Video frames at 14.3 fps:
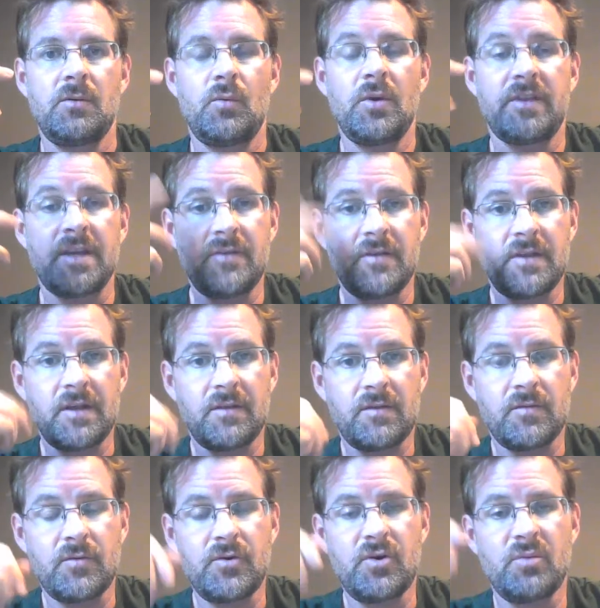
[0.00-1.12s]
with everything
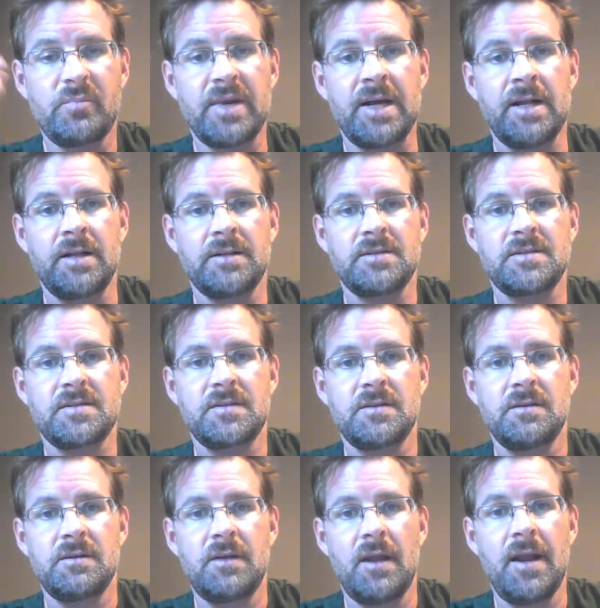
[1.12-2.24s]
through your balance,
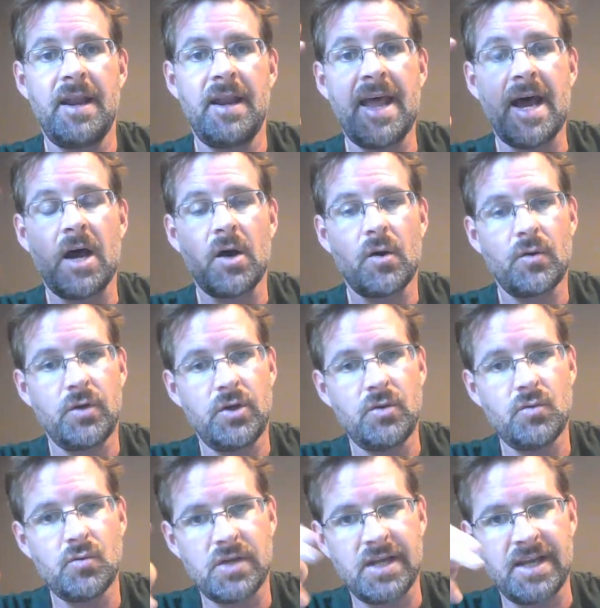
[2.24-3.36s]
now
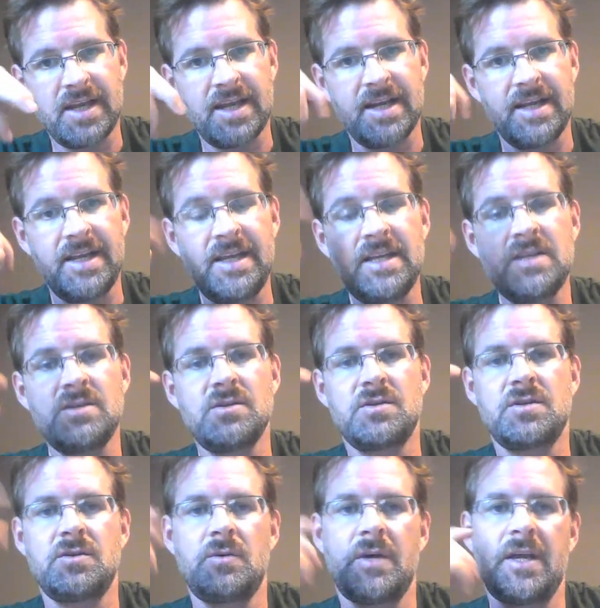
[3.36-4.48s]
you can get
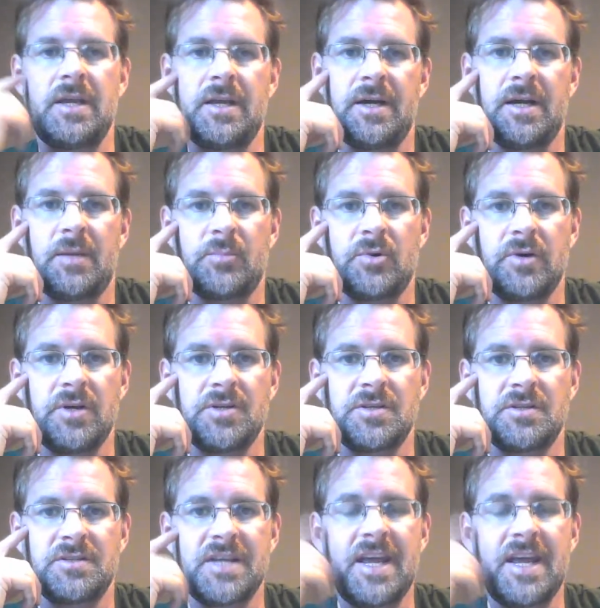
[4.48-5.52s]
into AI operations.